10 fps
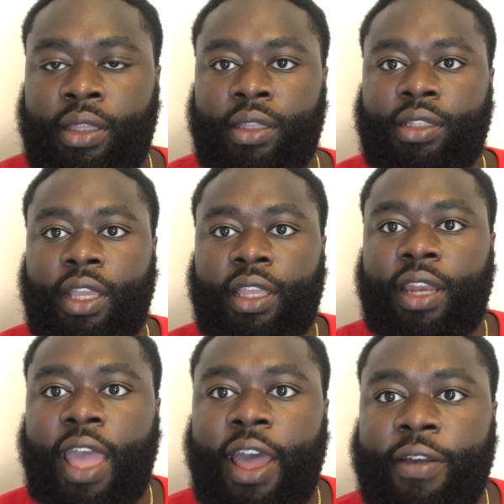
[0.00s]
Second
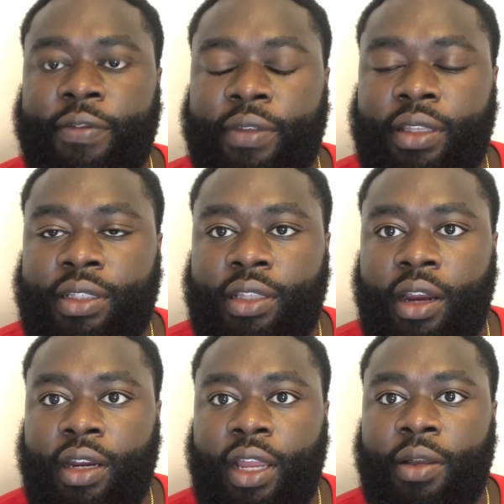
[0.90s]
half, it
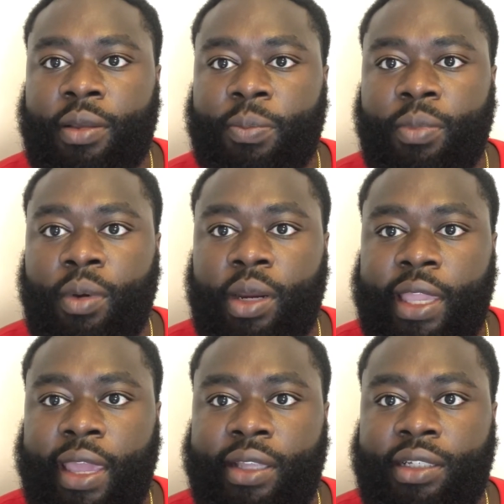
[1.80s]
started out more
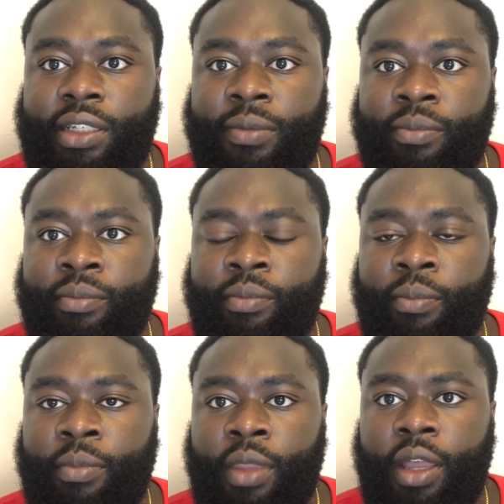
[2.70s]
cagey.
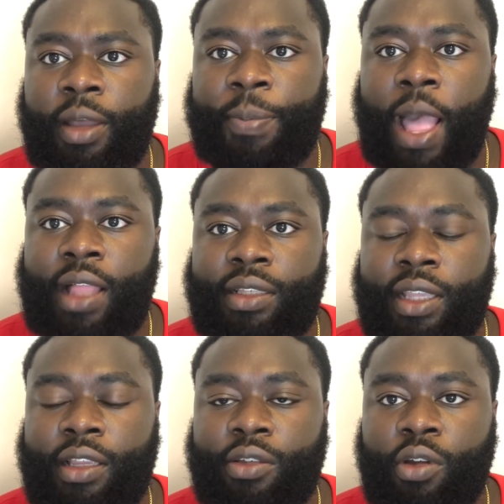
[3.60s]
Uh, Palace, they
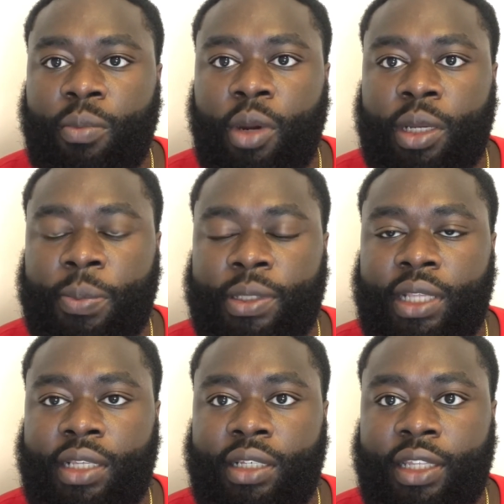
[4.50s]
controlled more
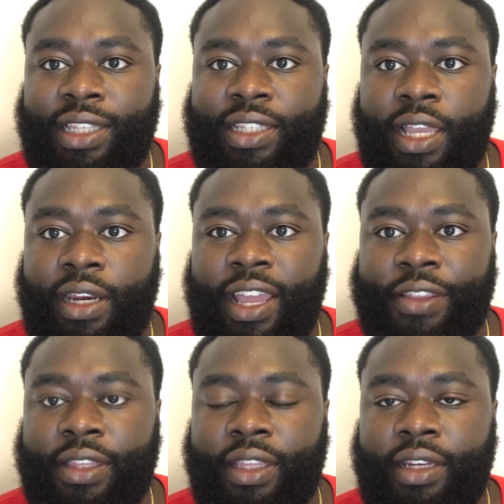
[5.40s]
possession in the second half
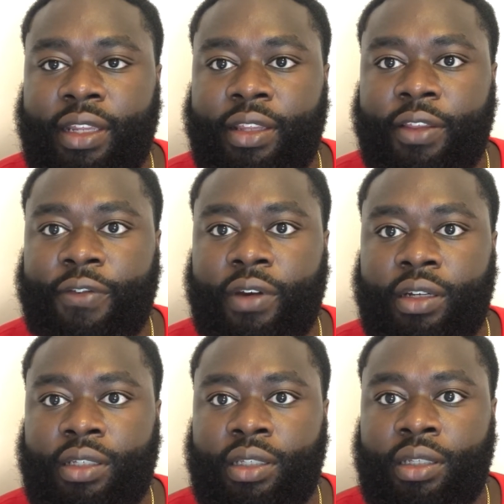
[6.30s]
than they did in the
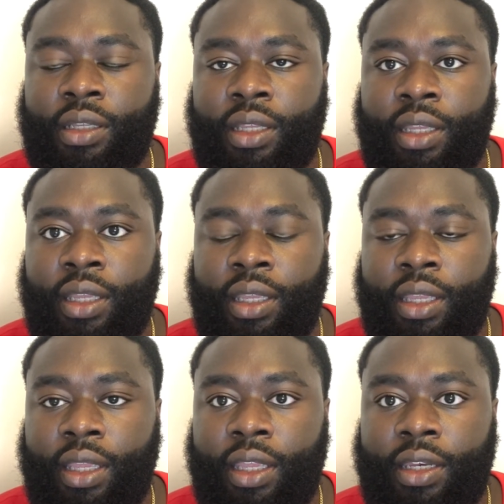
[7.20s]
first.
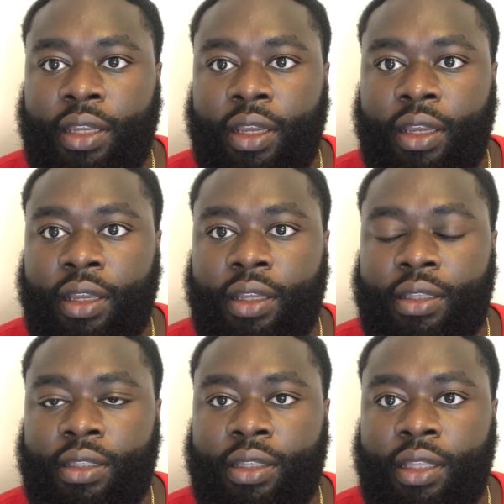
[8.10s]
And uh,
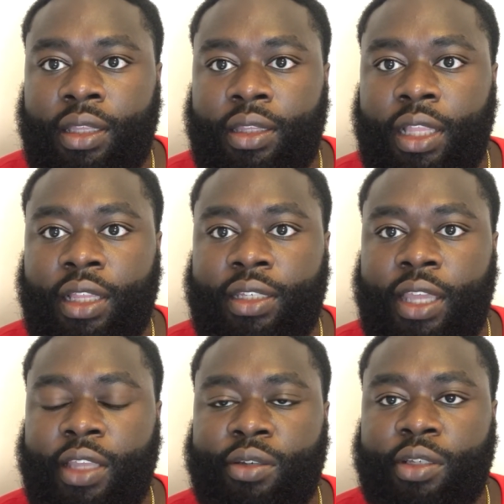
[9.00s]
they looked
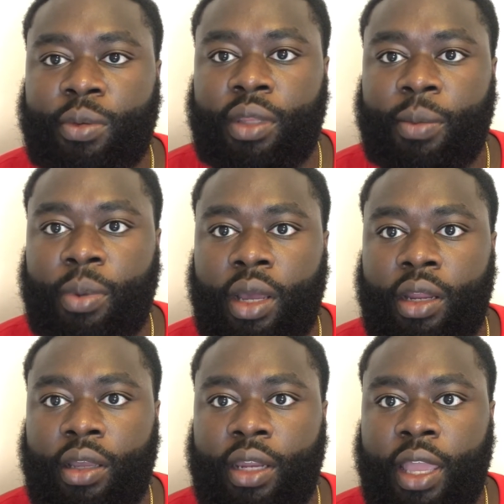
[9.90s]
dangerous when they brought
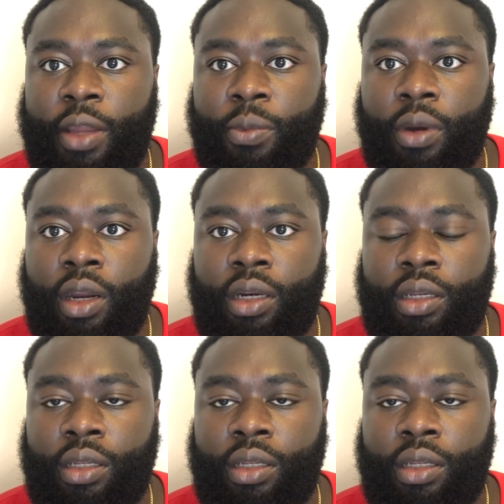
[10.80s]
on Edouard.